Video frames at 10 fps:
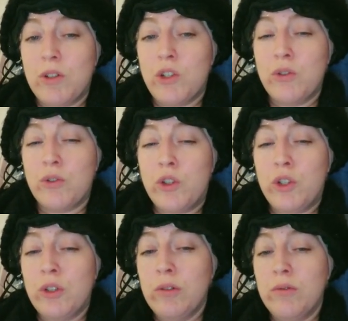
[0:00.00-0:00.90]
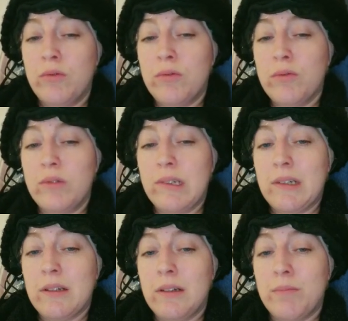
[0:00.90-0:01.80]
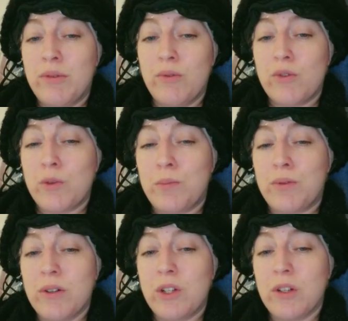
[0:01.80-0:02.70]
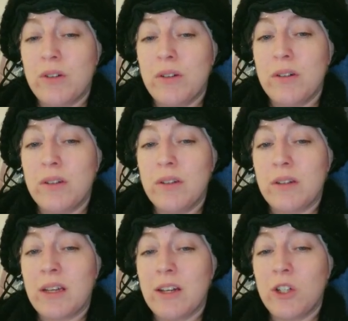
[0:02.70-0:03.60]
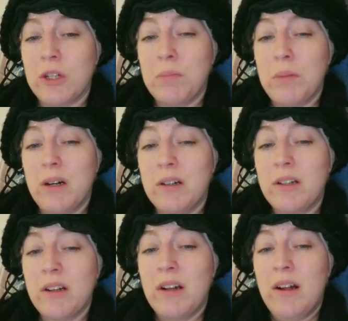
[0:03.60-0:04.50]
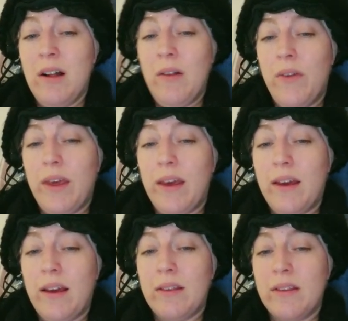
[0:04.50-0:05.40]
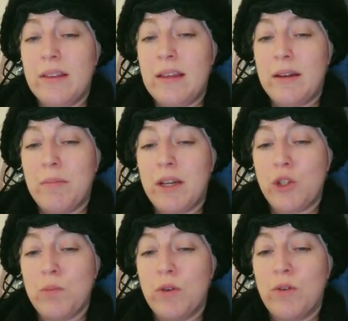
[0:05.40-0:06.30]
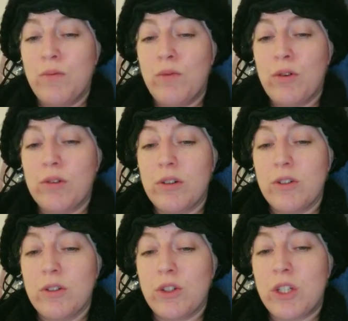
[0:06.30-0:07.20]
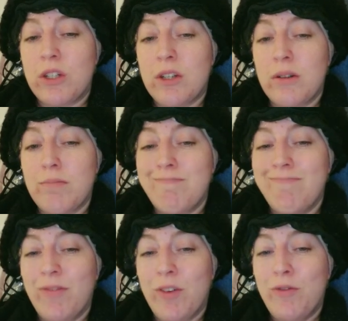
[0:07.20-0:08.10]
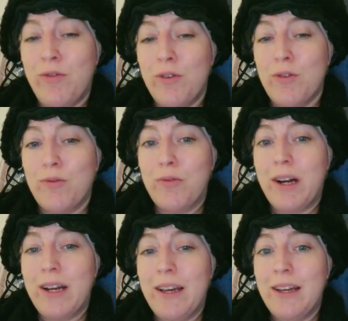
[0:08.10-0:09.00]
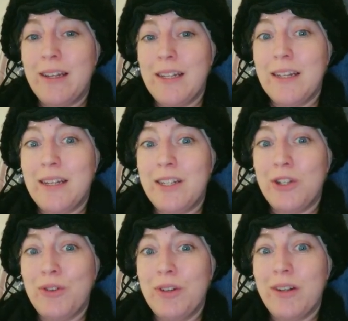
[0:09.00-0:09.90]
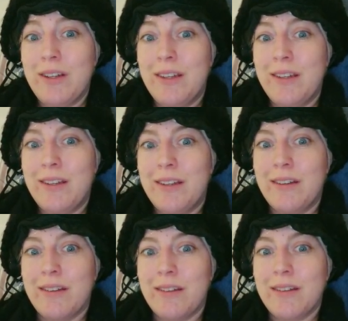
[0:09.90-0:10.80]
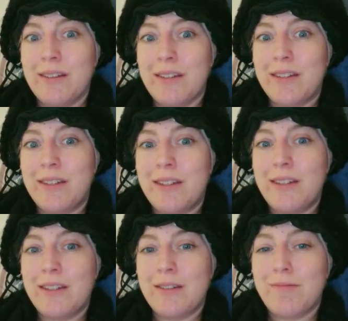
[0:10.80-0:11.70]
as you chew, then it puts pressure on the cassia mud, and that makes more water just flow right into your ears.